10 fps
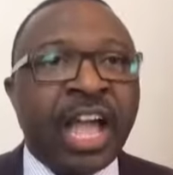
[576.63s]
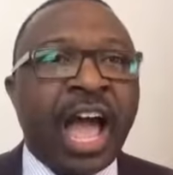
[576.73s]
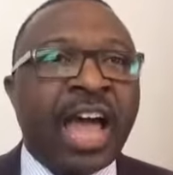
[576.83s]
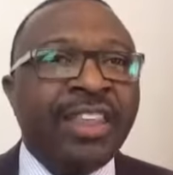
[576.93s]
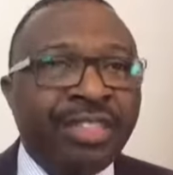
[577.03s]

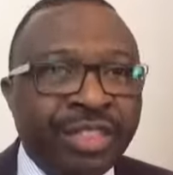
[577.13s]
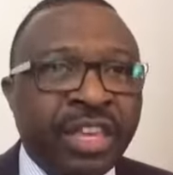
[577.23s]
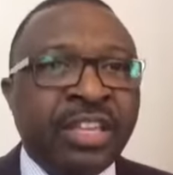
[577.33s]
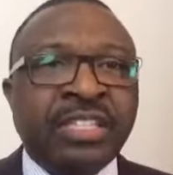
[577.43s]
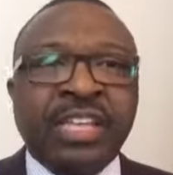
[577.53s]
And
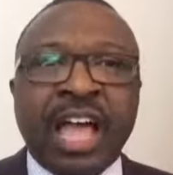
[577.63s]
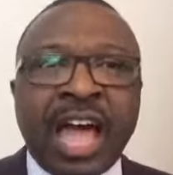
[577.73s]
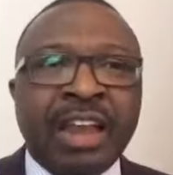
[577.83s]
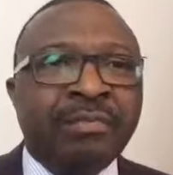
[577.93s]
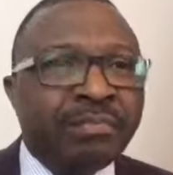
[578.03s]
these
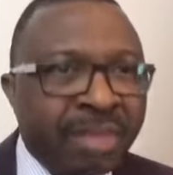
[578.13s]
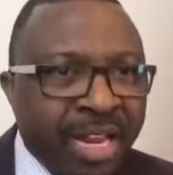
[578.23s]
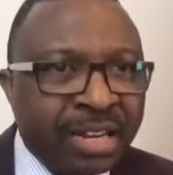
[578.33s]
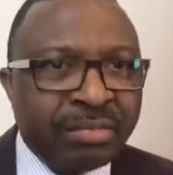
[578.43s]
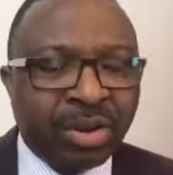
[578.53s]
and
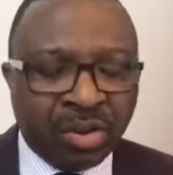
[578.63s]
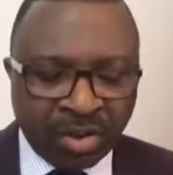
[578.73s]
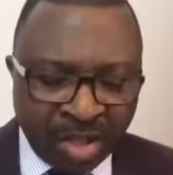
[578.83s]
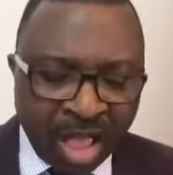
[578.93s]
many more